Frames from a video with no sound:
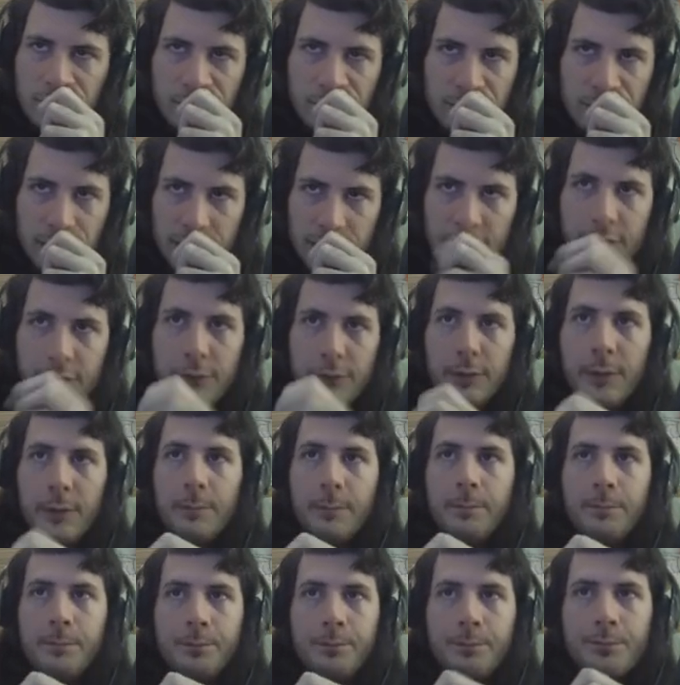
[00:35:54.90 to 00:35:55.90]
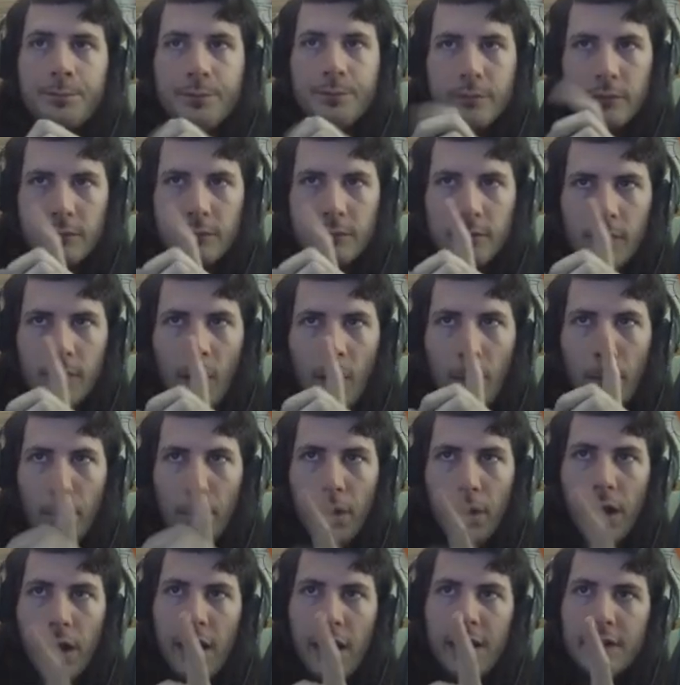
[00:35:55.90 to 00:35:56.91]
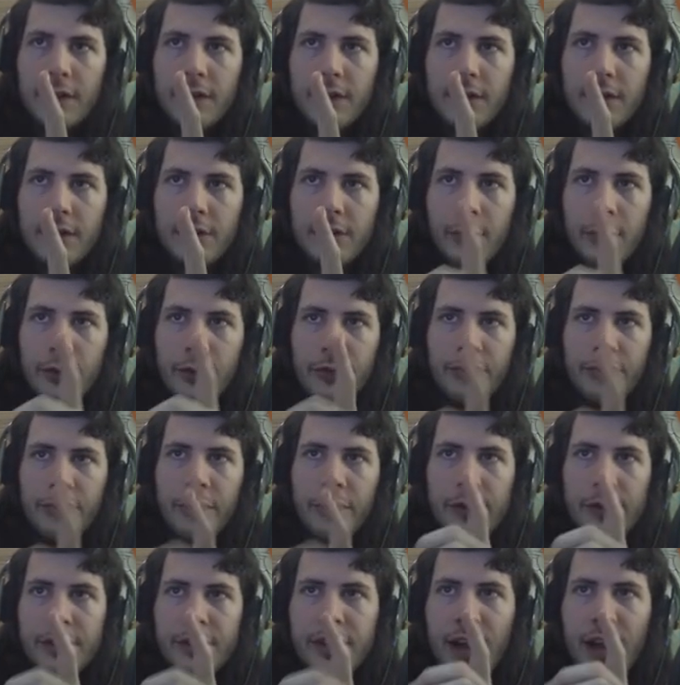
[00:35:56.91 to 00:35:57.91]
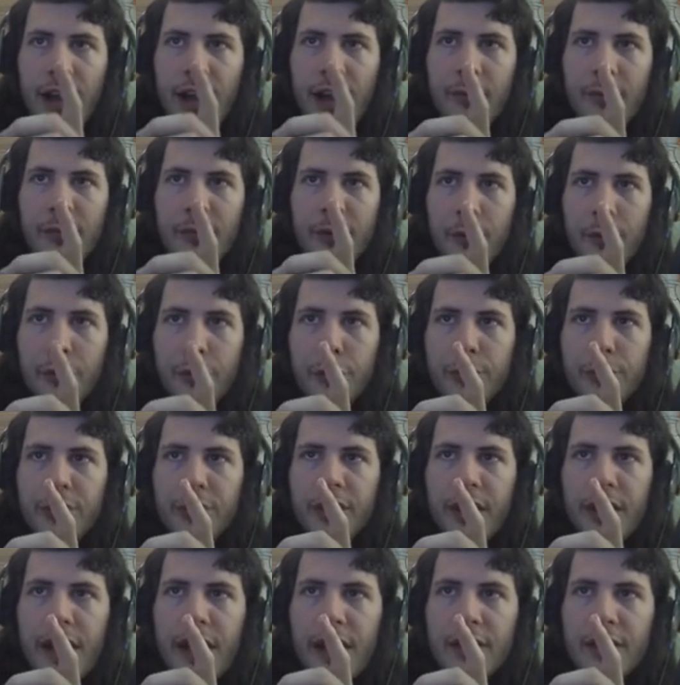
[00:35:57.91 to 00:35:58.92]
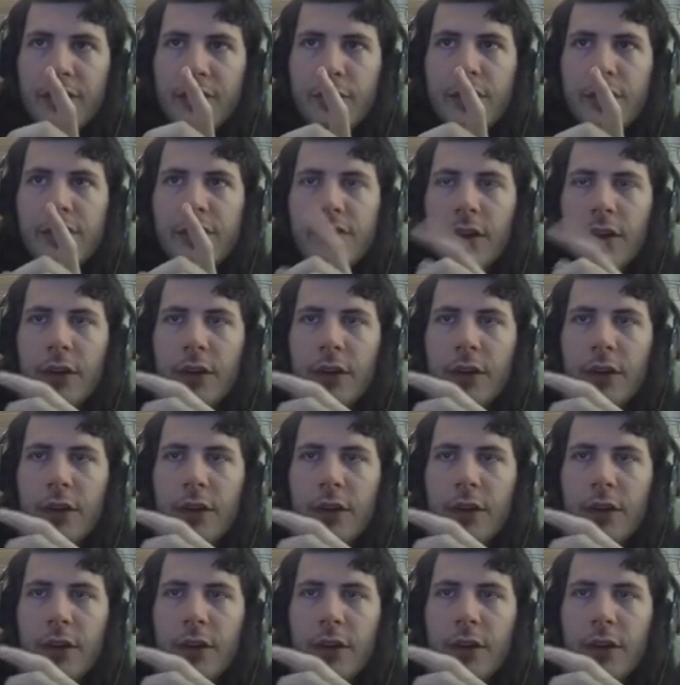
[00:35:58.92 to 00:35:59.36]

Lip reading: Excuse me. But there are certain times that rooms connect to each